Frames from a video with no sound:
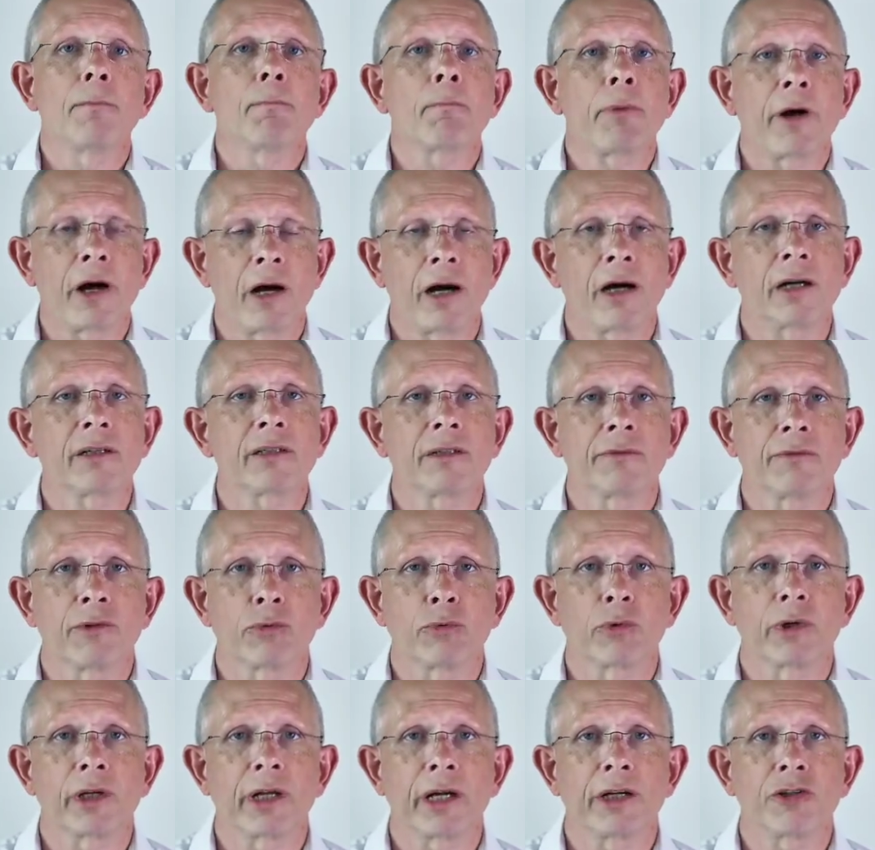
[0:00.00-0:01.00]
Part of
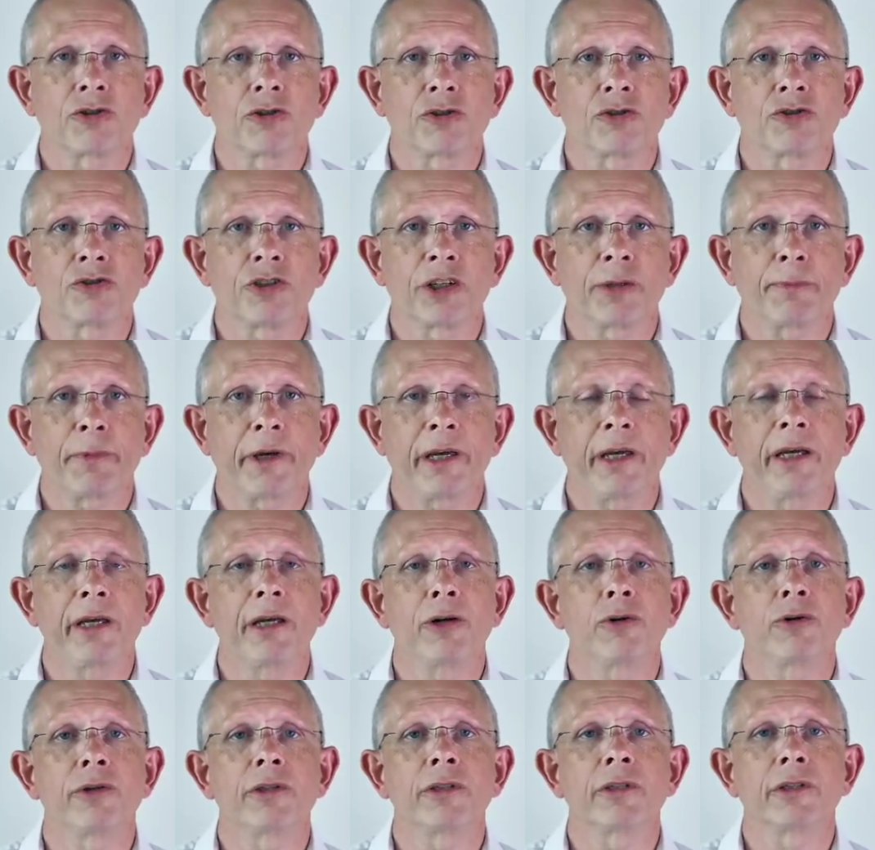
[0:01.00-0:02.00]
the relationship
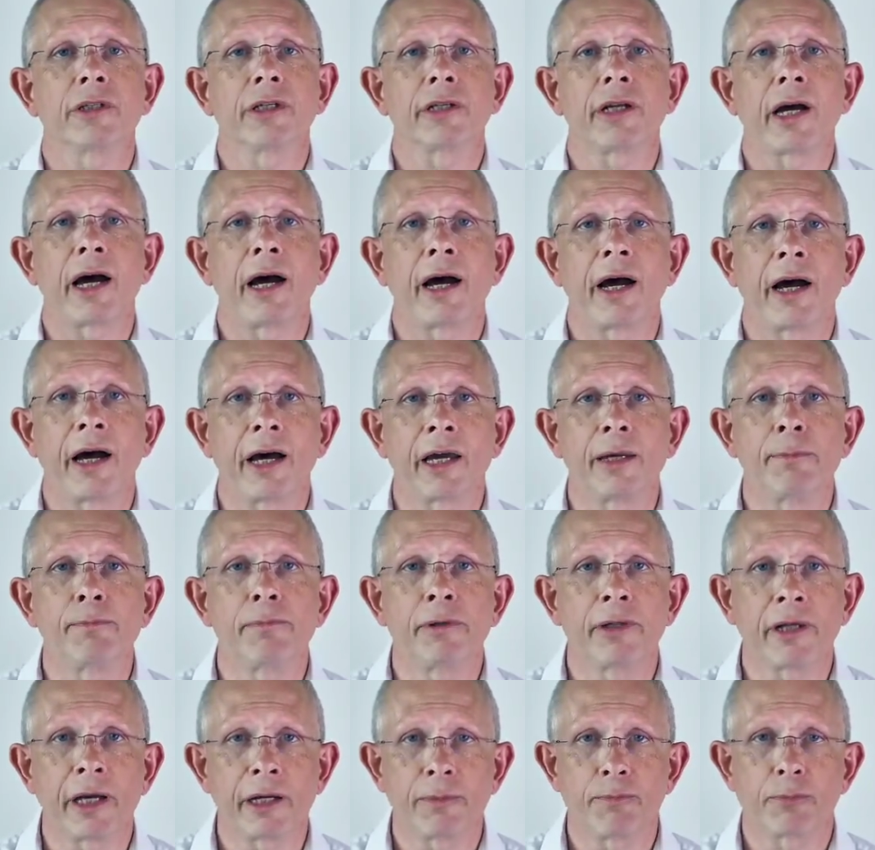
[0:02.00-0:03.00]
here is that a high
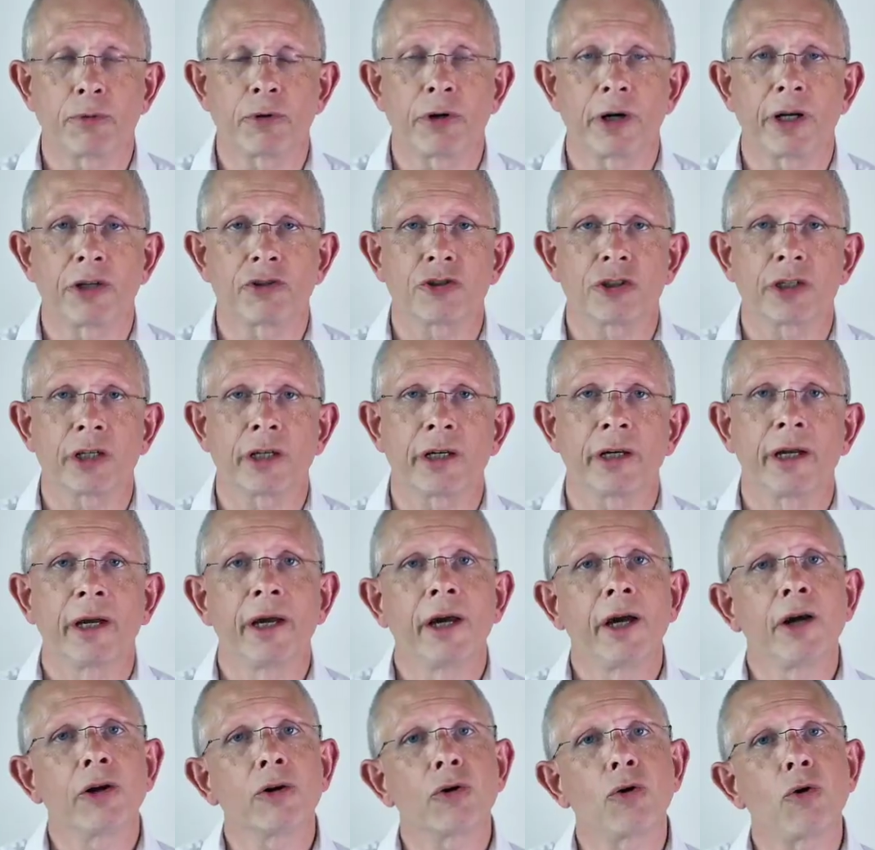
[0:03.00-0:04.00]
blood pressure
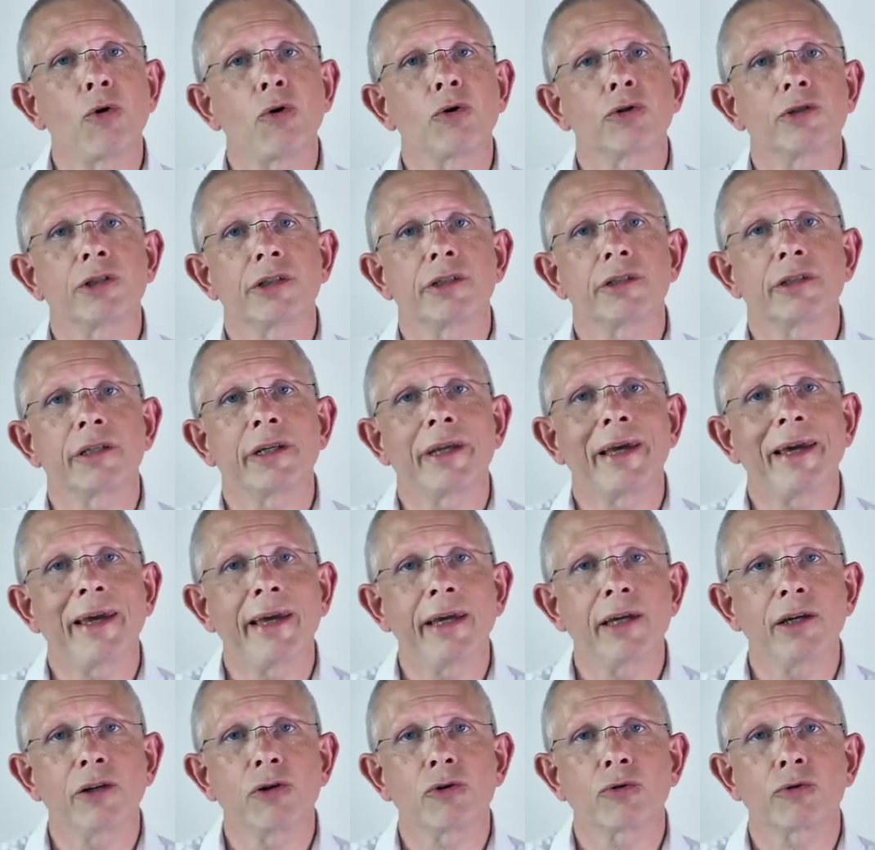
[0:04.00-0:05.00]
causes an
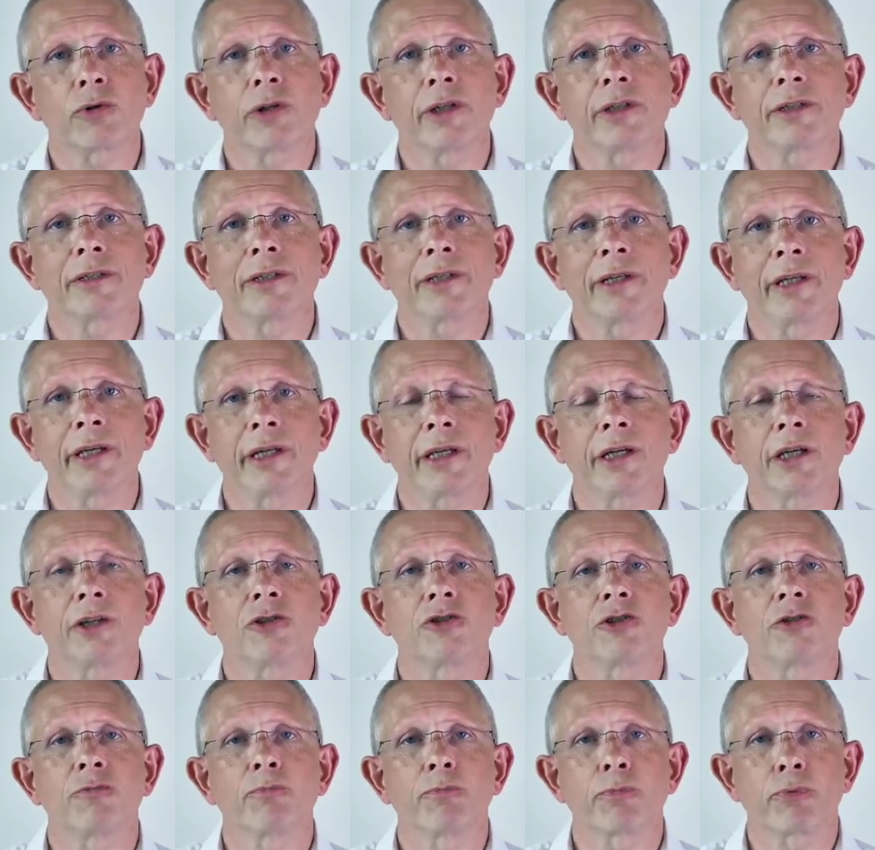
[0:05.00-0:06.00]
increased
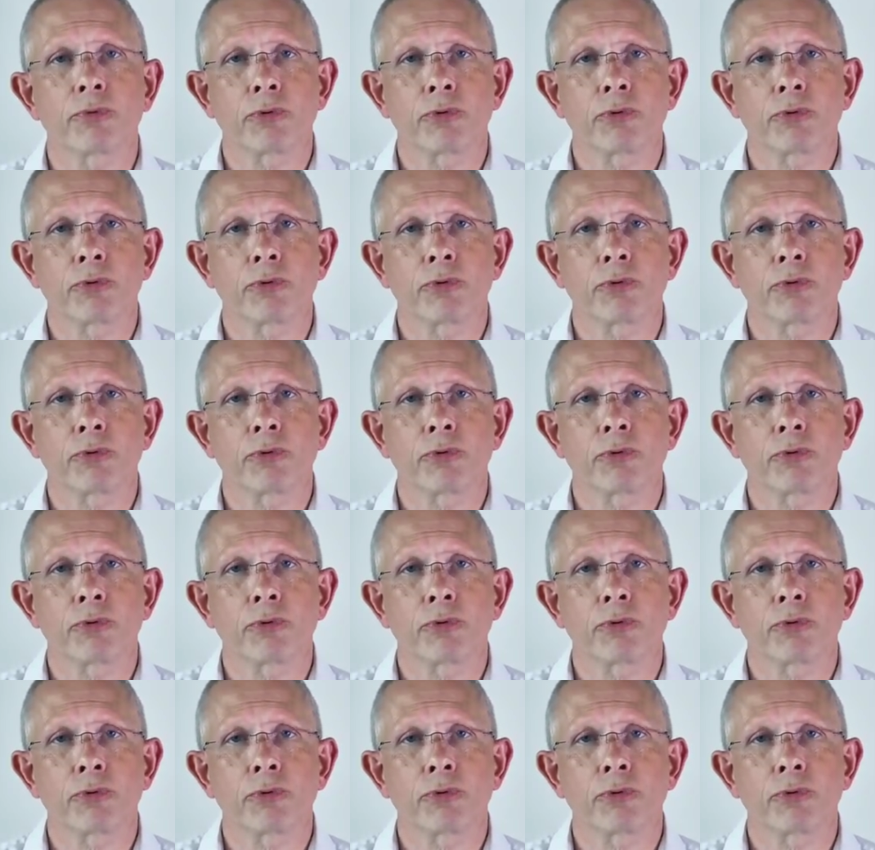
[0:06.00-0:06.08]
leakage of